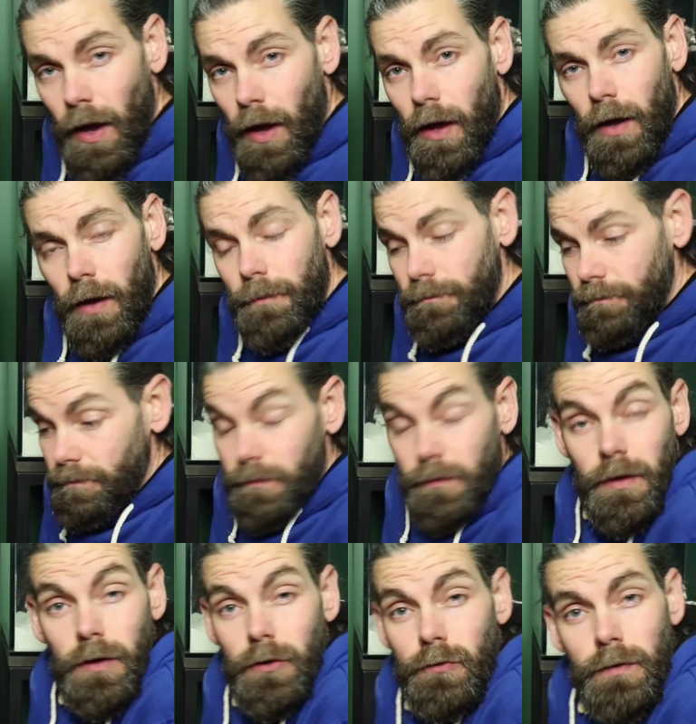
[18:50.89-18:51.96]

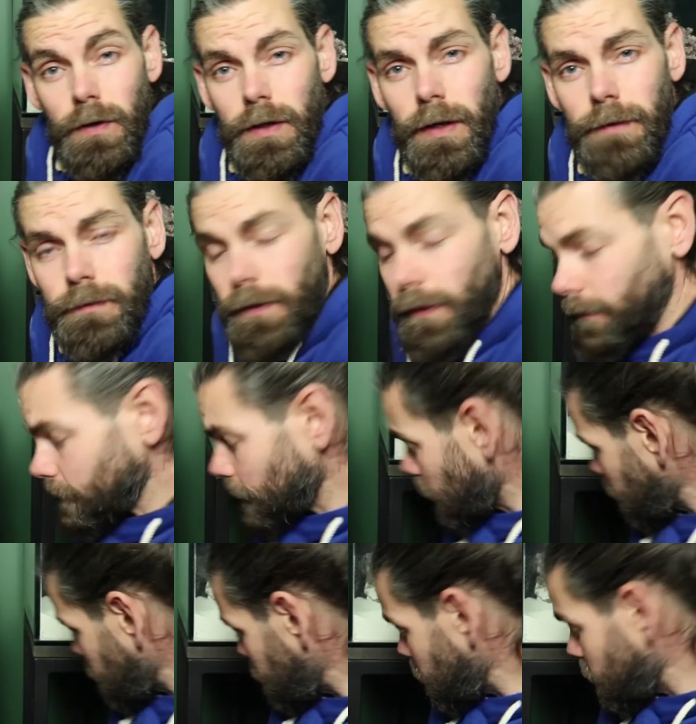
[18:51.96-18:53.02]
They look really lovely.
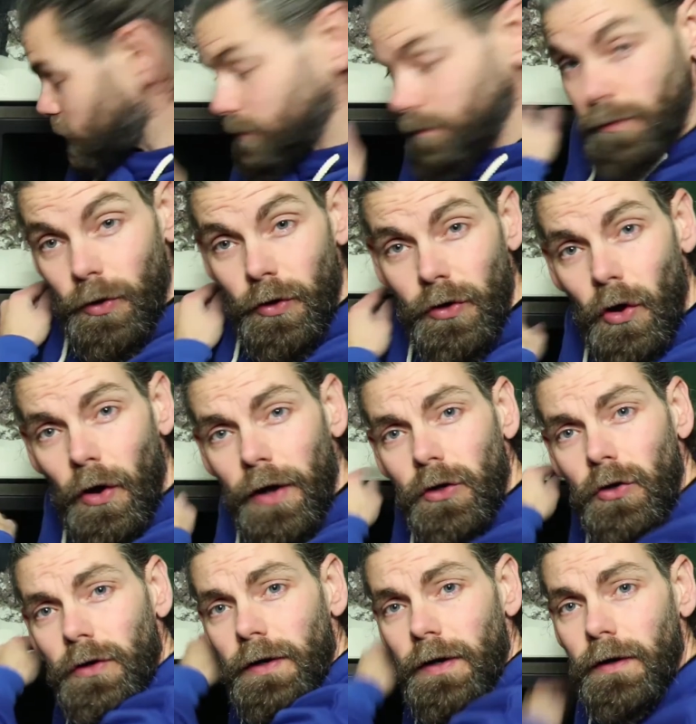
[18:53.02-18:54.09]
You just put an
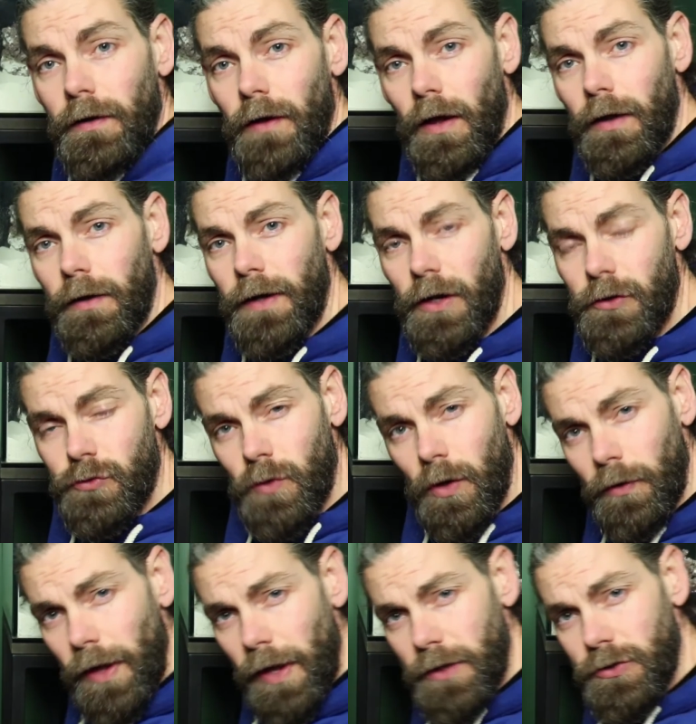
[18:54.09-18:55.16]
iron on a natural
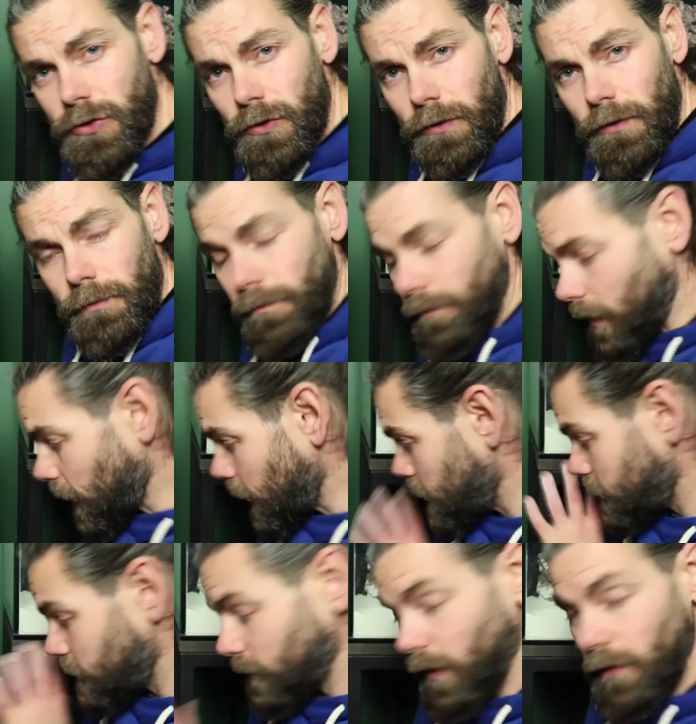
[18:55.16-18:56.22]
oak edge on them
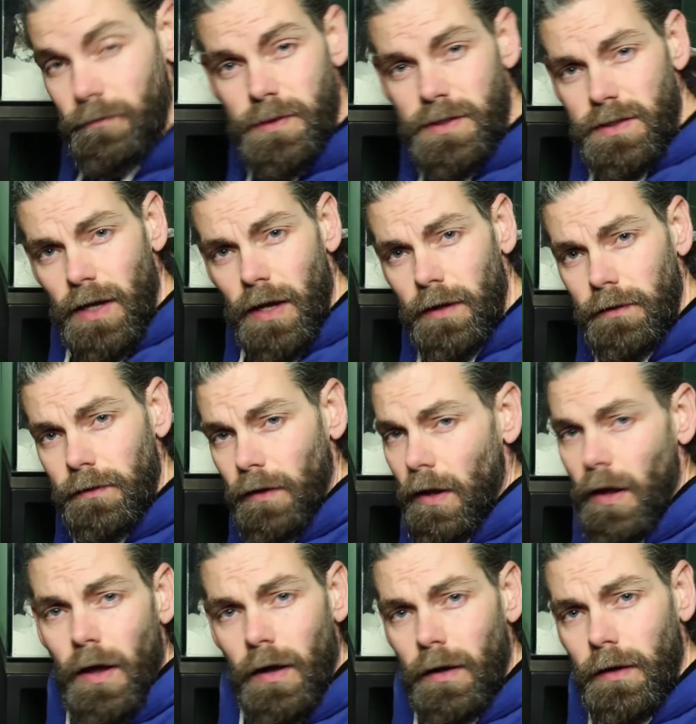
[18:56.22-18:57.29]
and give them a sand
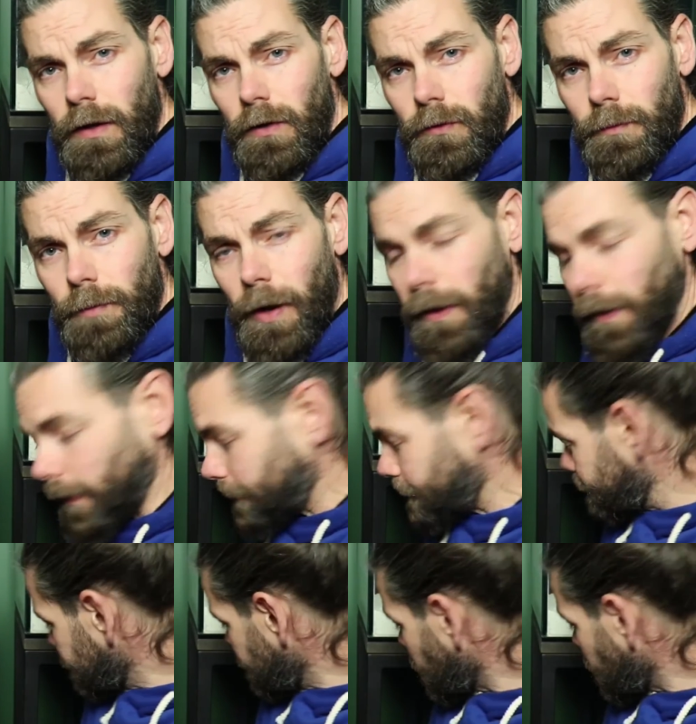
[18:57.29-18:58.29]
and they look pucker.